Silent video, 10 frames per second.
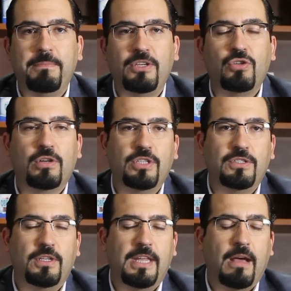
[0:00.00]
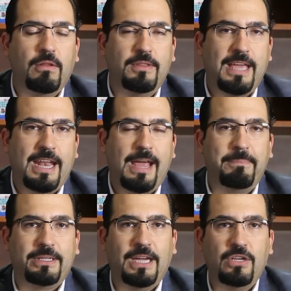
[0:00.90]
Be sure just to download that
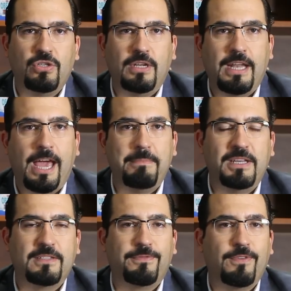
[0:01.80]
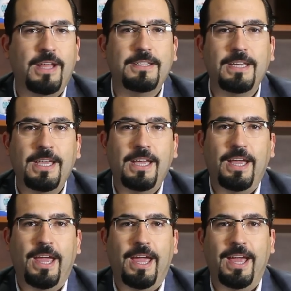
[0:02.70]
application and add me as a friend,
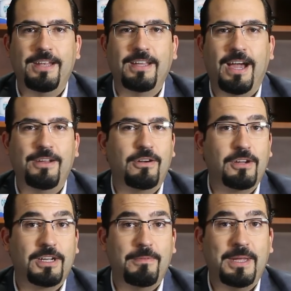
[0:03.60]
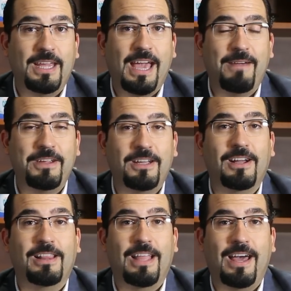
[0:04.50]
and I know you're going to be having
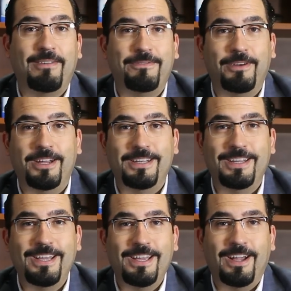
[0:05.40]
a lot of fun.